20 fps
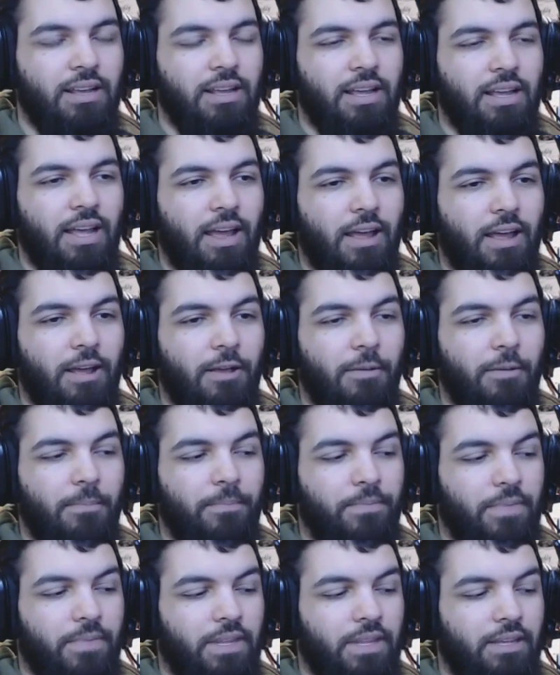I'm
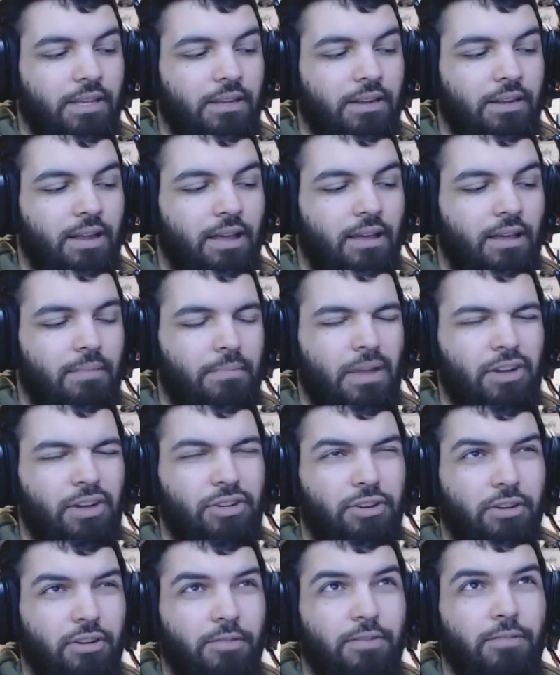not
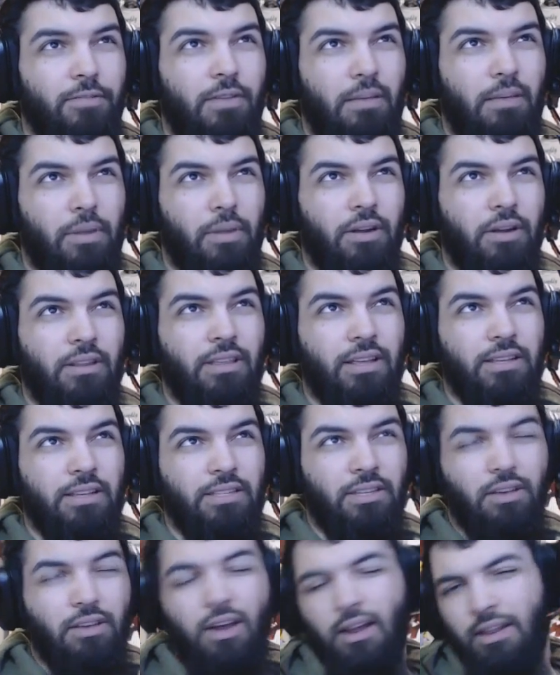sure if the vampire thing is a
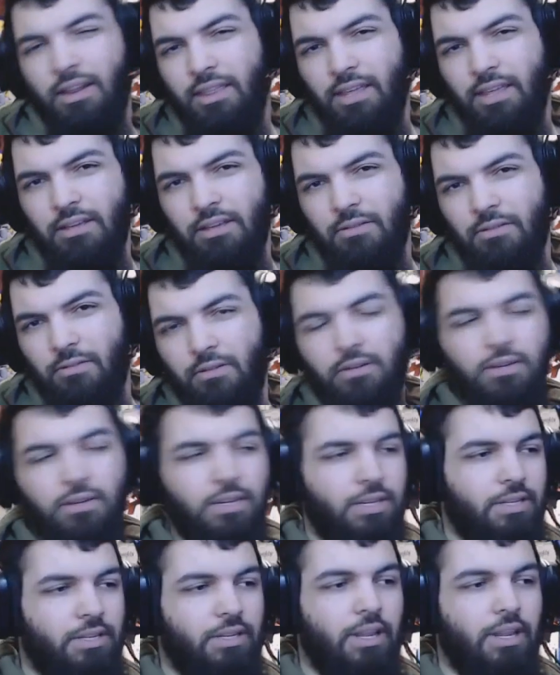god thing or
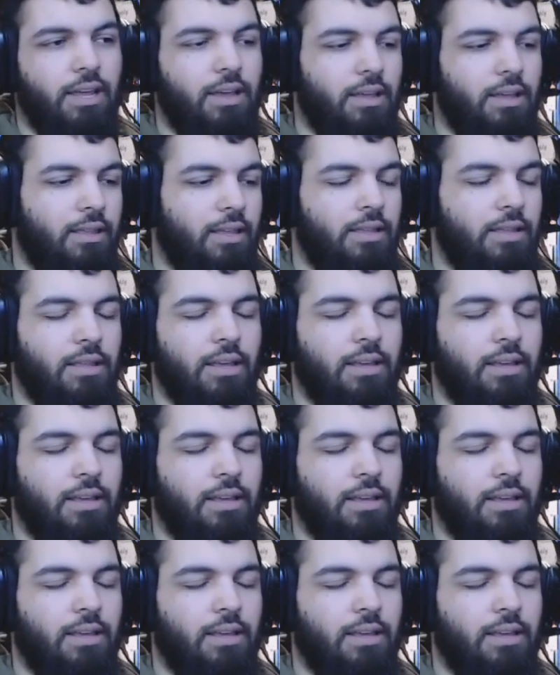just like a thing that